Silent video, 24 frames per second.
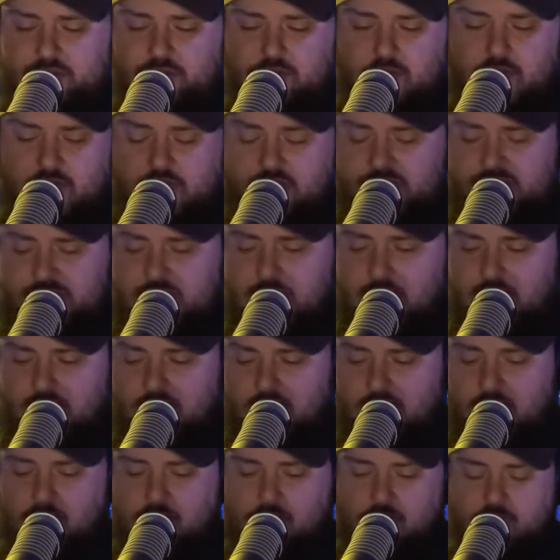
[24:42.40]
drugs,
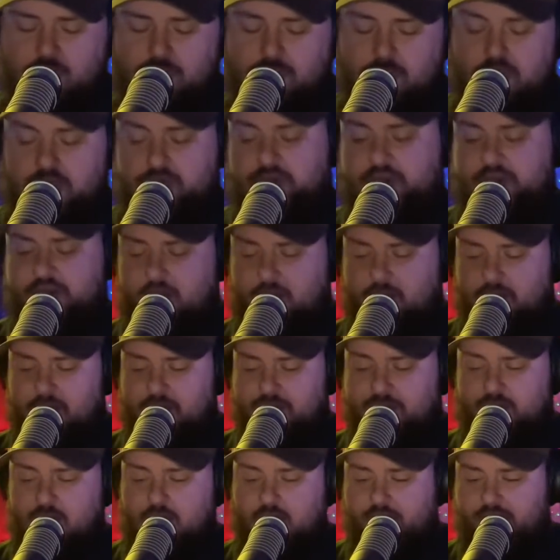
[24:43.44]
alcohol, mostly on my
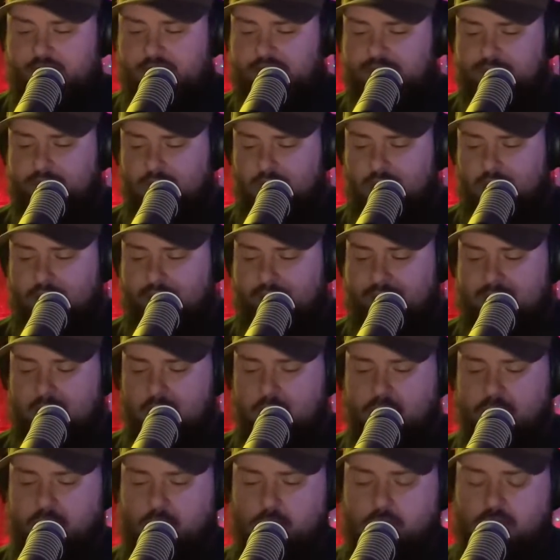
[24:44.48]
father's part,
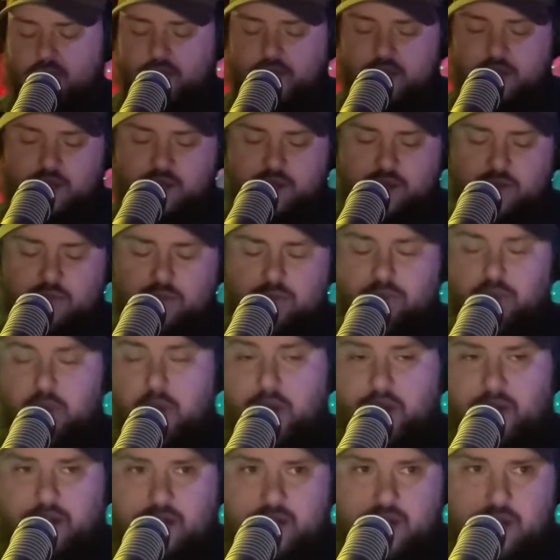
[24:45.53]
paranoia,
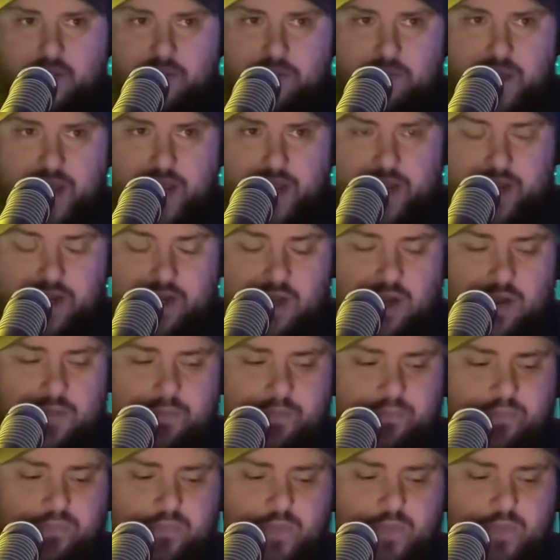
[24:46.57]
breaking up, making up.